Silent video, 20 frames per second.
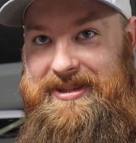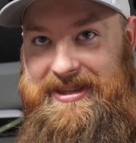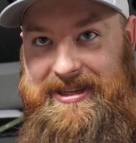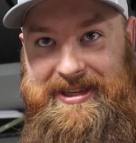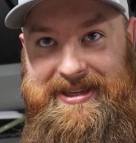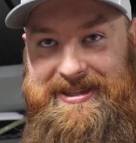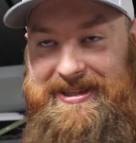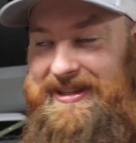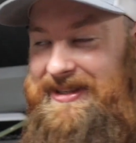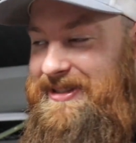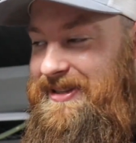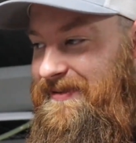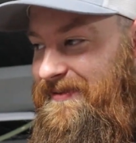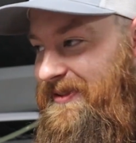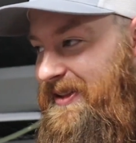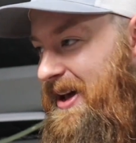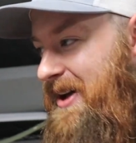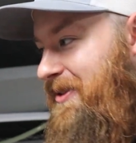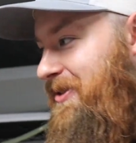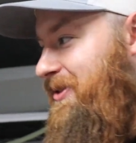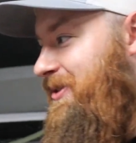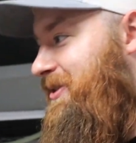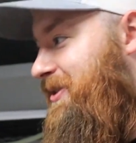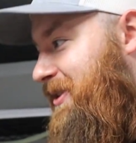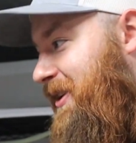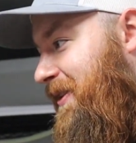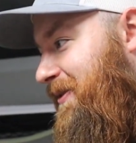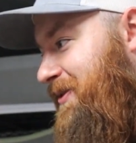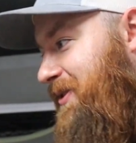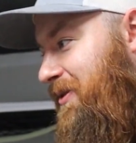Seasons and flowers and
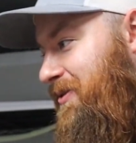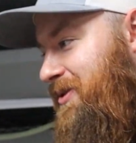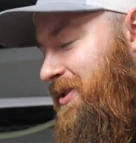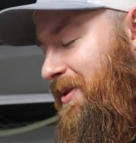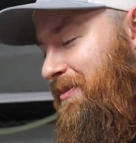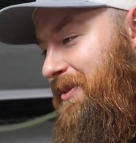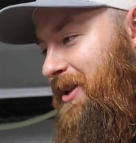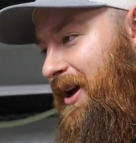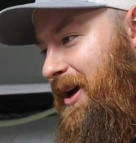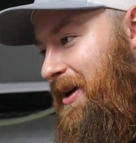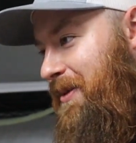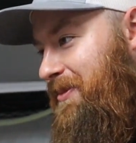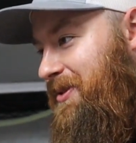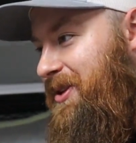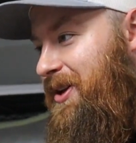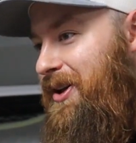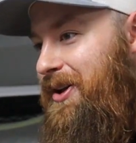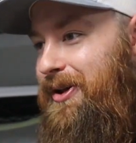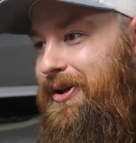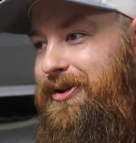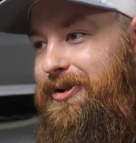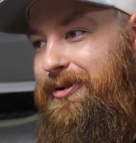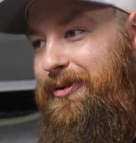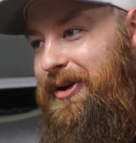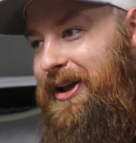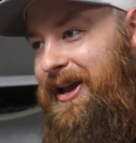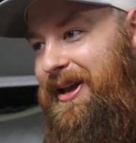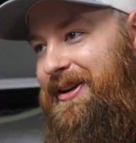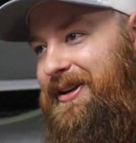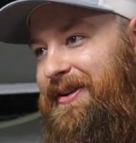stuff. So sometimes
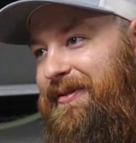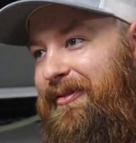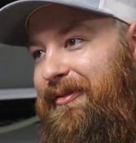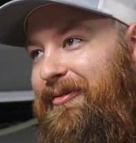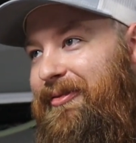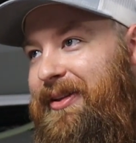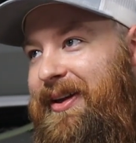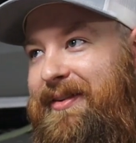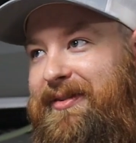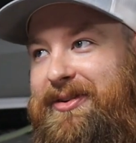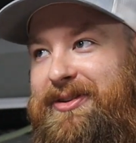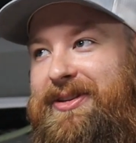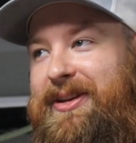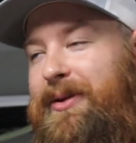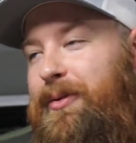you'll get different flavors.